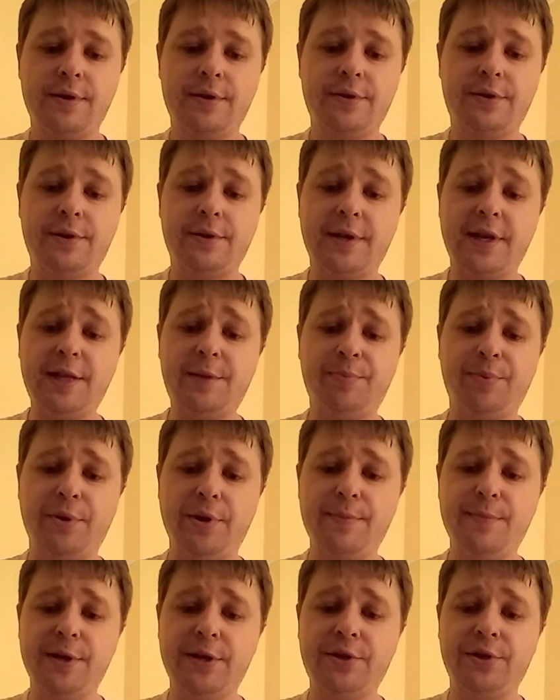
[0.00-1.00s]
So that
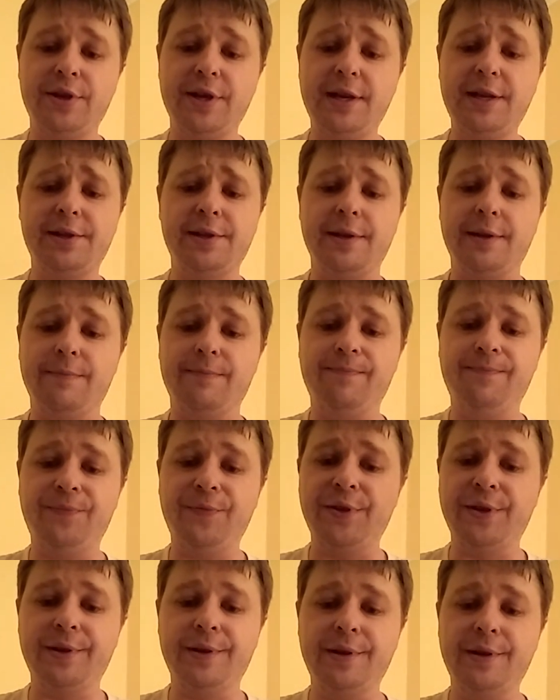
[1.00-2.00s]
pretty much does it,
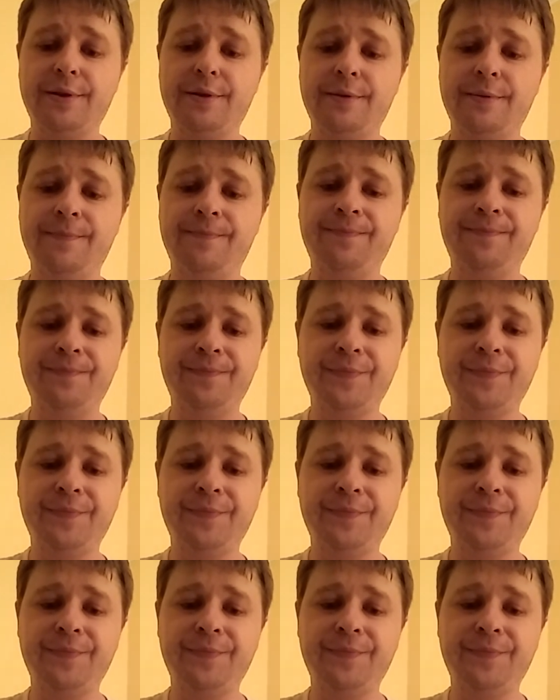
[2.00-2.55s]
you know?